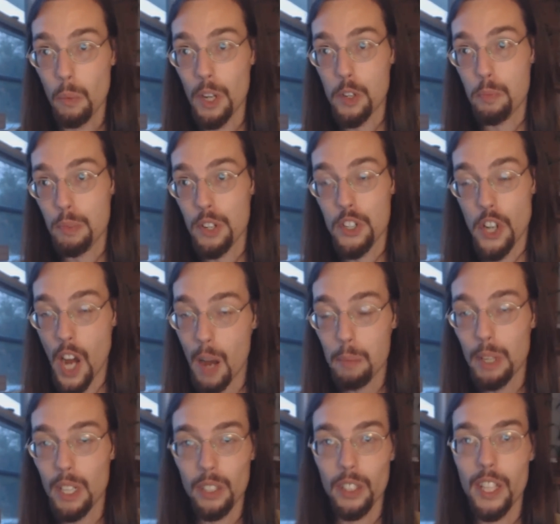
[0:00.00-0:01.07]
which
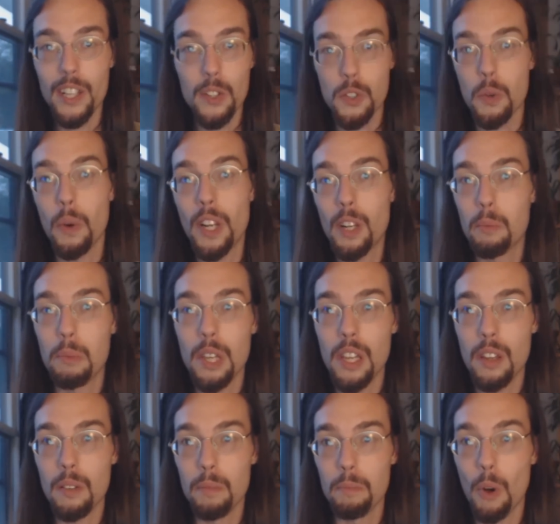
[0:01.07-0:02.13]
predominantly is going to
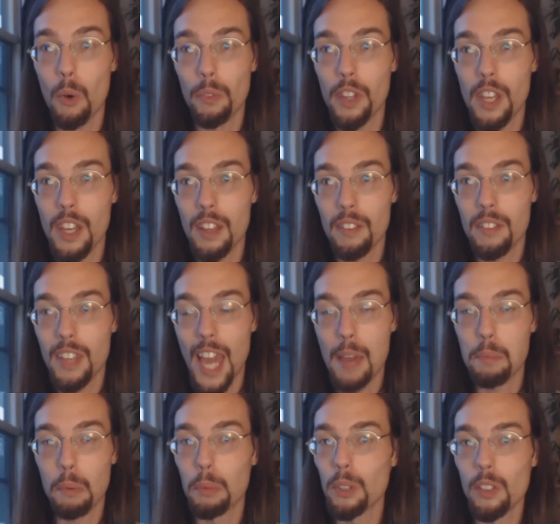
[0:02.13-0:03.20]
be only
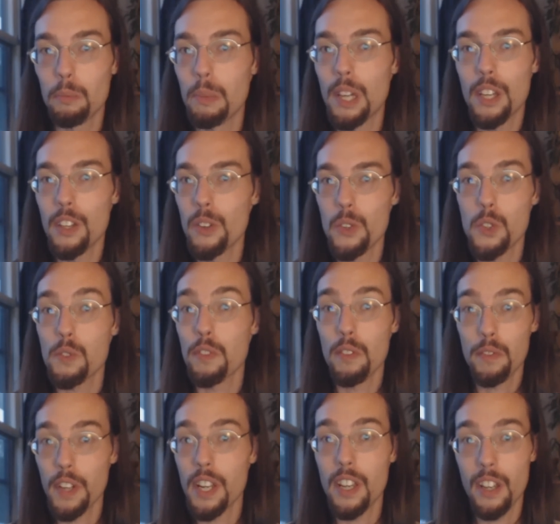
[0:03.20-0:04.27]
capable of being used
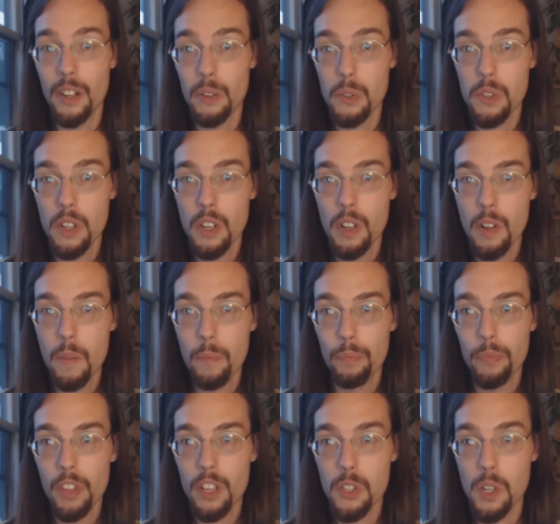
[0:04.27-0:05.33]
for videos.
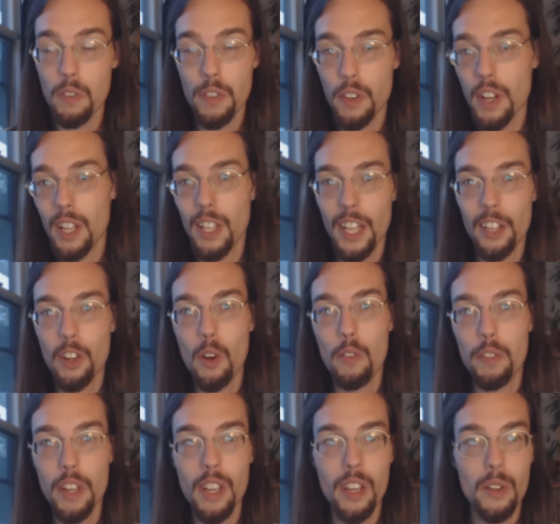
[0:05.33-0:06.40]
So if you got like
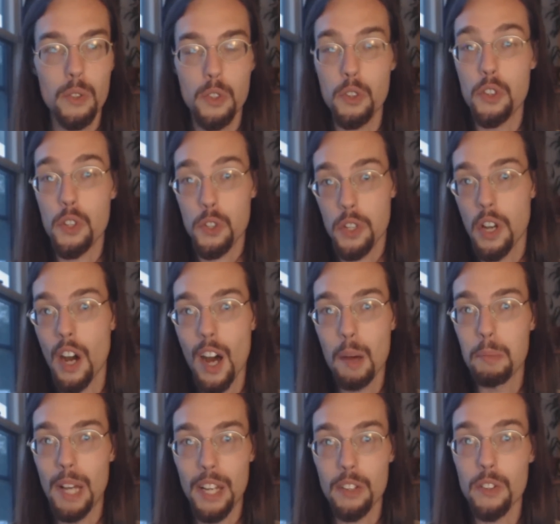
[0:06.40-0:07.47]
no videos, you just
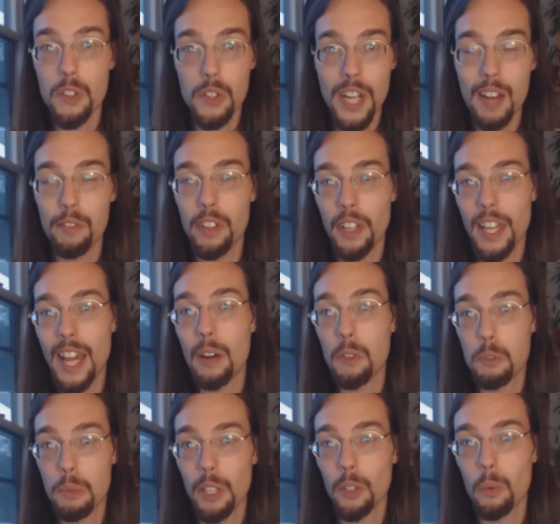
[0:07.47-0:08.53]
comment. You just have an
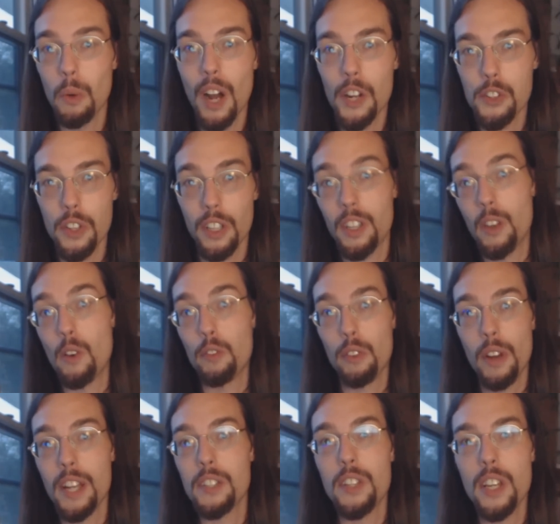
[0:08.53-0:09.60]
account to be able to watch like the
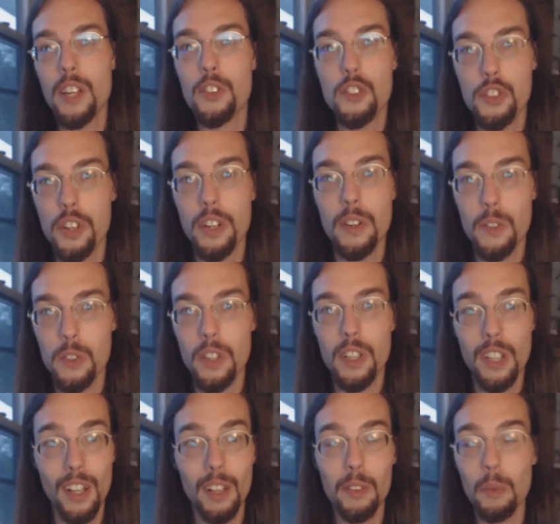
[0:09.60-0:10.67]
over 18 shit or
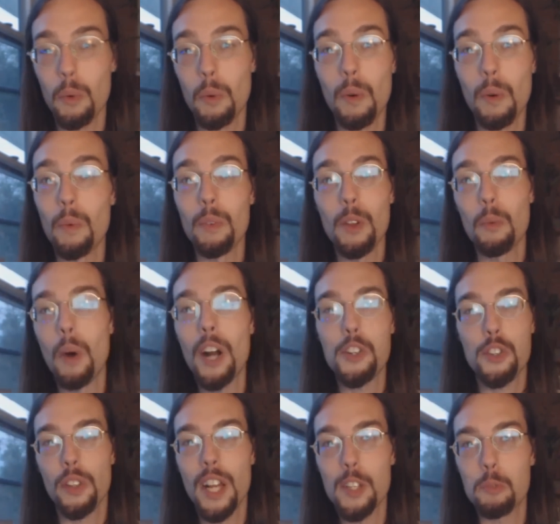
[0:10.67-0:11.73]
something. You, know, you, you
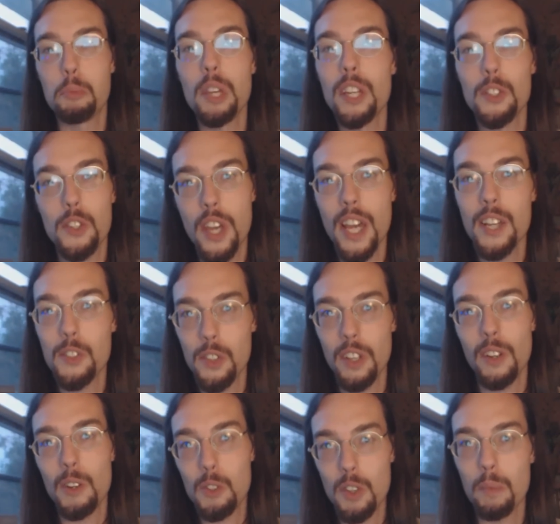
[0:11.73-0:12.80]
watch lesbians
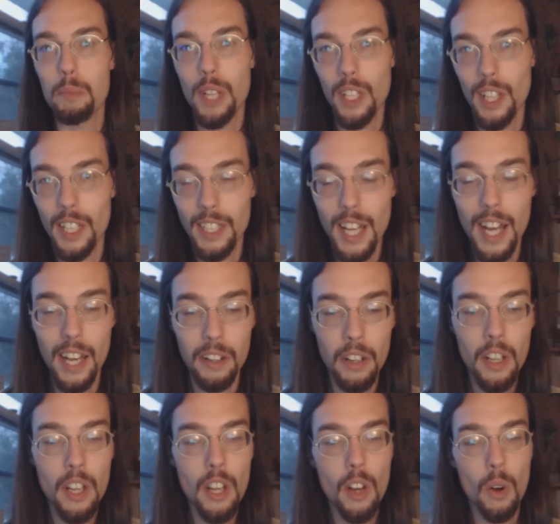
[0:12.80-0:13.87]
kissing or something like that.
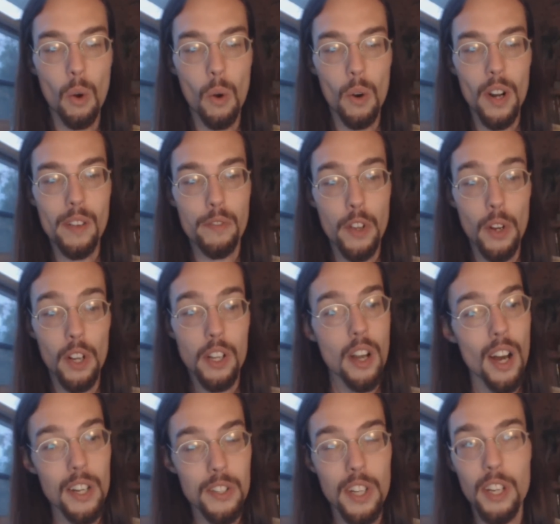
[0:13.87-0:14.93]
Or if you're a
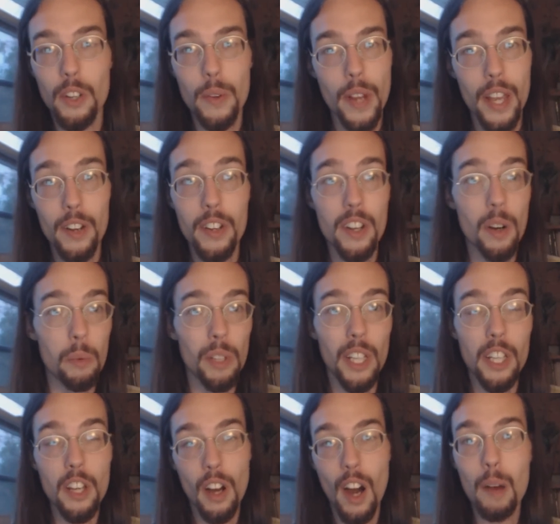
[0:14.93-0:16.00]
content creator, you don't
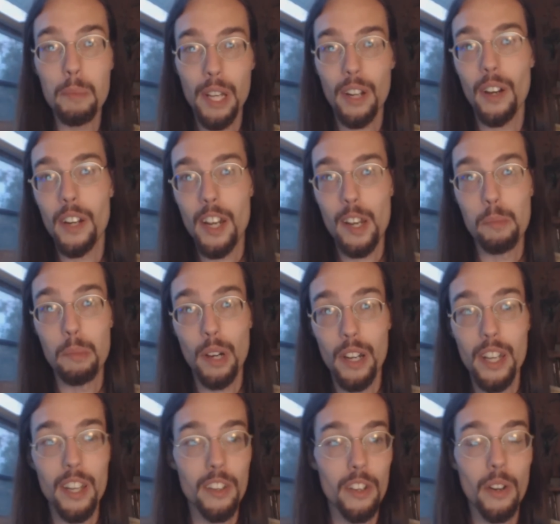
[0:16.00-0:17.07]
really comment on
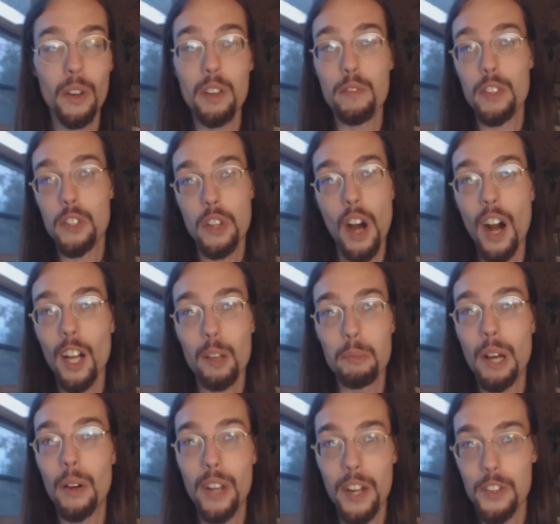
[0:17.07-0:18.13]
anybody and you don't even talk
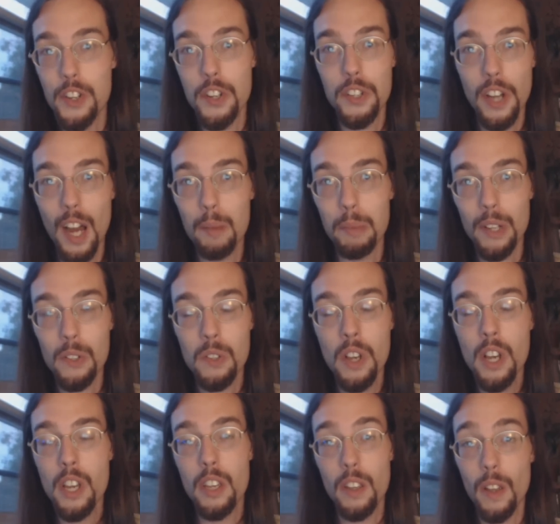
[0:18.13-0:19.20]
about edgy topics.
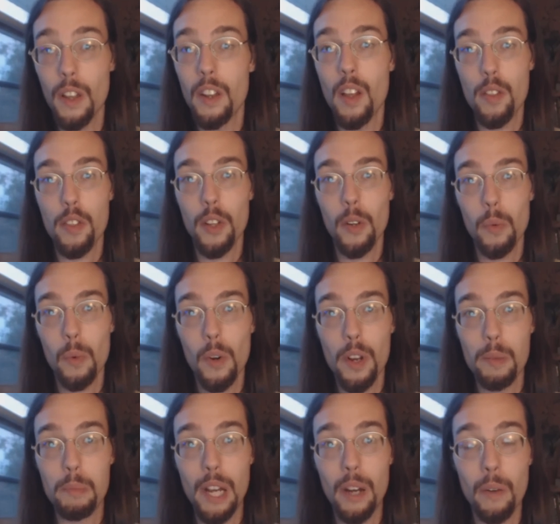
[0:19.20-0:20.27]
You got nothing to
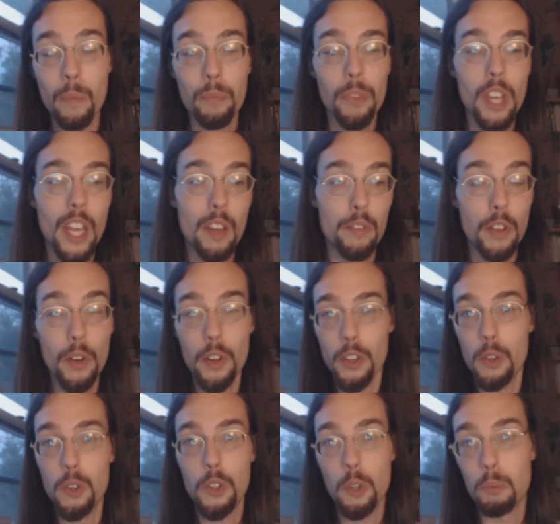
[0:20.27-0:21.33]
worry about. If you're a
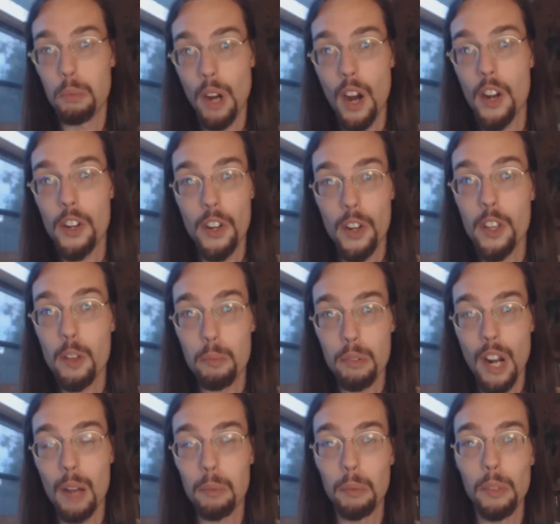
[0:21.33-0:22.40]
YouTube partner, you
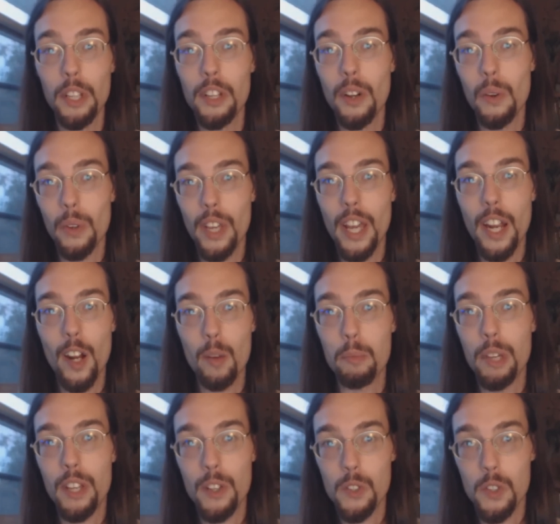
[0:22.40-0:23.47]
probably don't care
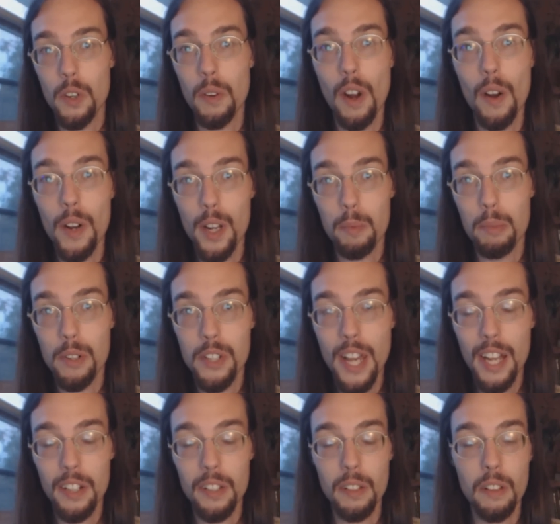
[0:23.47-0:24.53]
because you're already
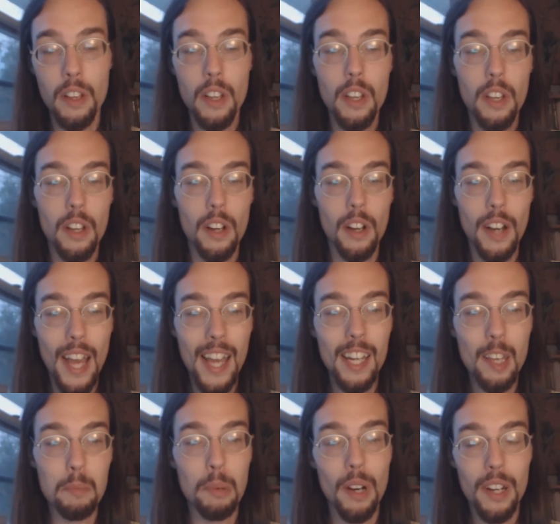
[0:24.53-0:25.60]
protected. Uh,
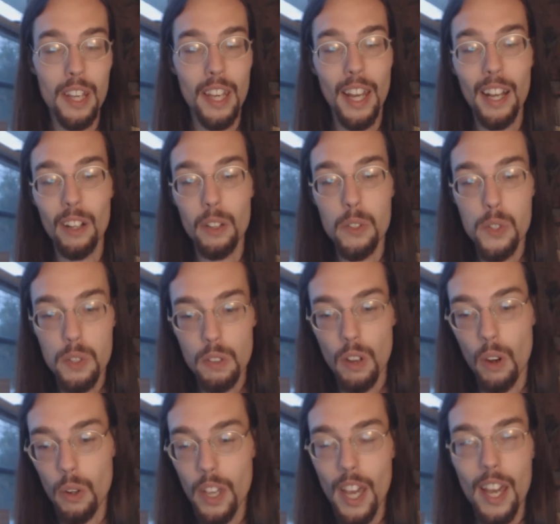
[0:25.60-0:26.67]
anybody else,
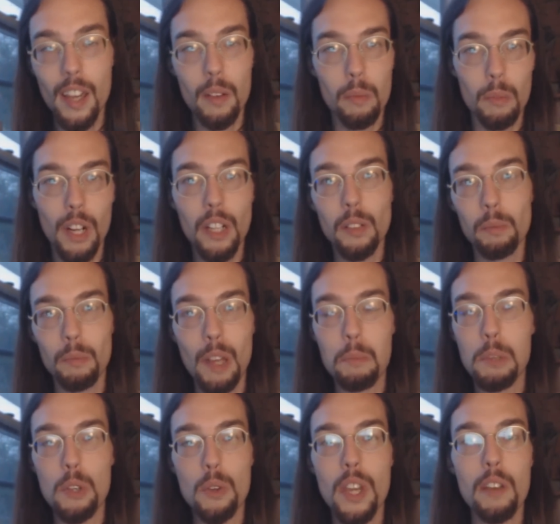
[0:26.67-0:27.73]
okay, well,
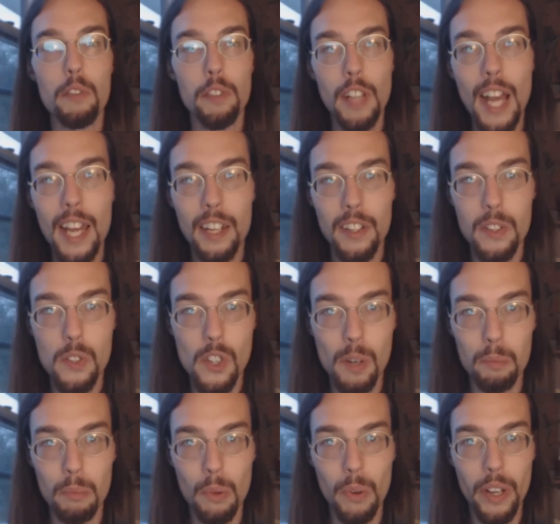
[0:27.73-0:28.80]
maybe you get flagged at
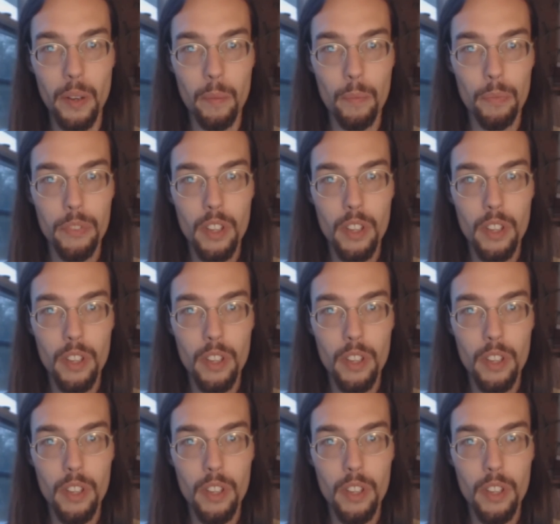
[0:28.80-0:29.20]
some point.